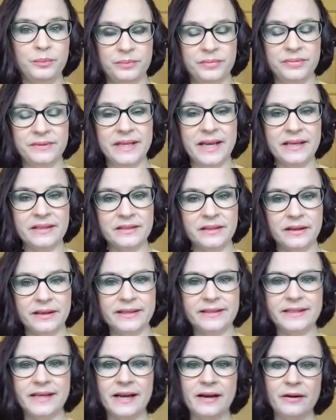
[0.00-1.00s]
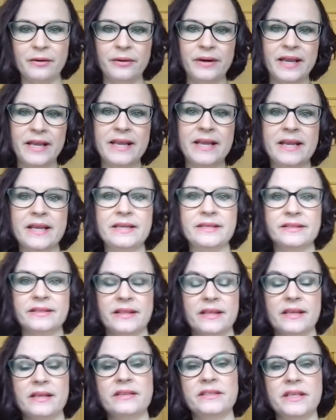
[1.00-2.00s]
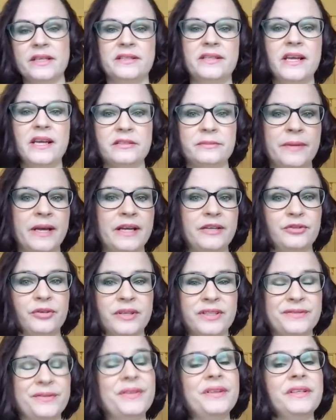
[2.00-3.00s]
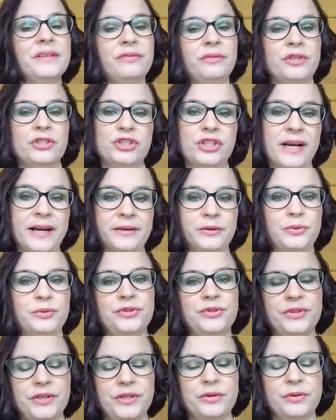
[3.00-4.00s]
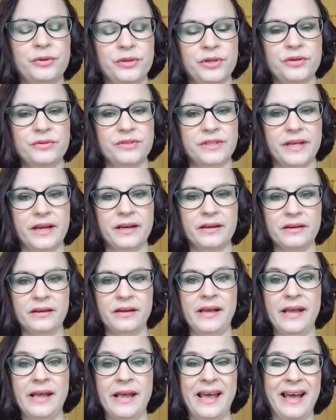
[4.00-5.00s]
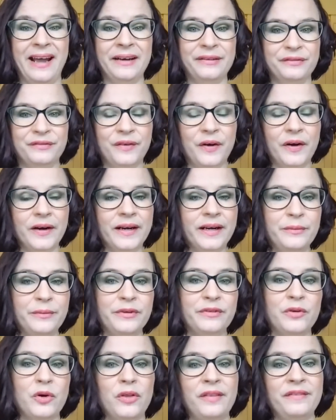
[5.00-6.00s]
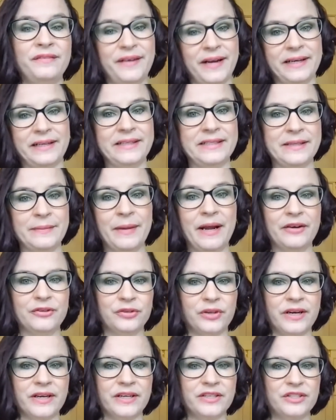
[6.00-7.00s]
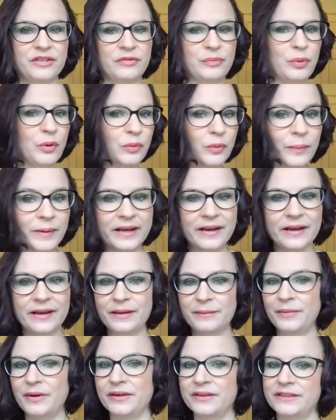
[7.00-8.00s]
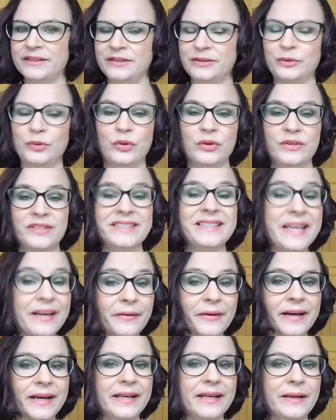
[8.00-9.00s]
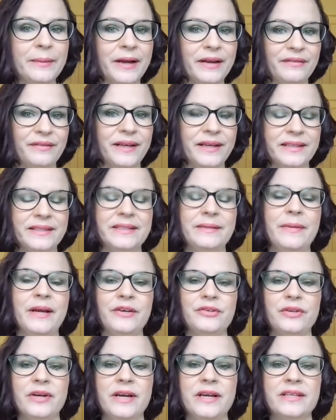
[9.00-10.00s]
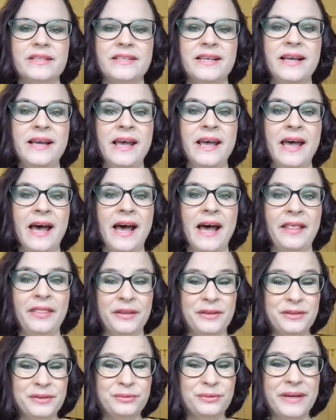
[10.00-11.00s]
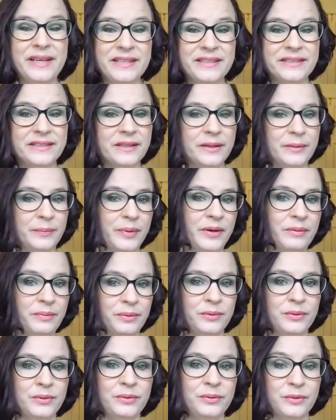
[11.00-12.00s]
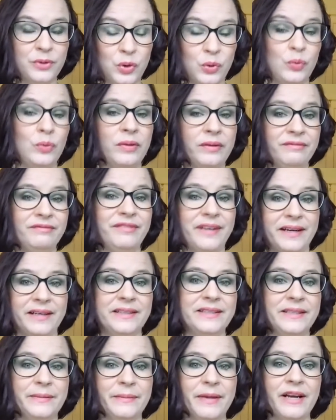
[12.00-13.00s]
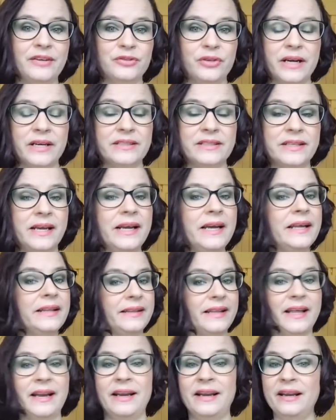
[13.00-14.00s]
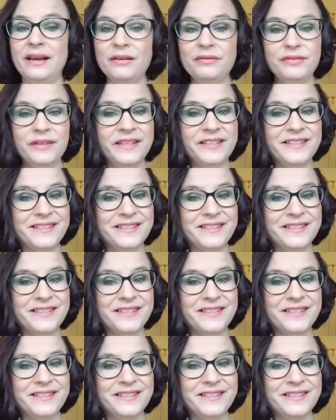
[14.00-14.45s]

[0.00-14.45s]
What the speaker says: Next line down is the success metrics for the different channels that you're using. And finally, we've got the vanity metrics. You've probably heard marketers talk sneeringly about vanity metrics, and there's a reason that people call them vanity metrics. They're lovely to